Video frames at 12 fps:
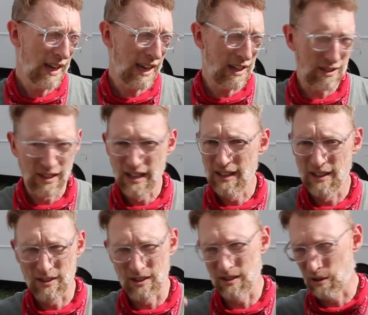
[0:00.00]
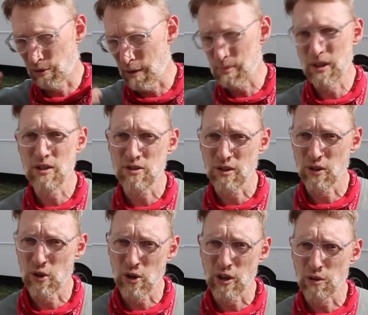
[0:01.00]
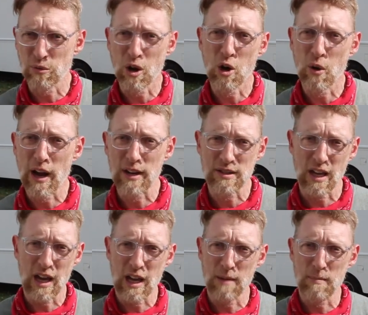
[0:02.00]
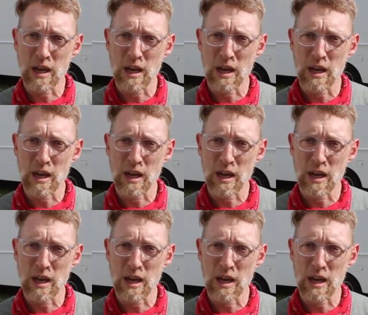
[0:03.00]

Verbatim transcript: And this is a great place to learn and grow as a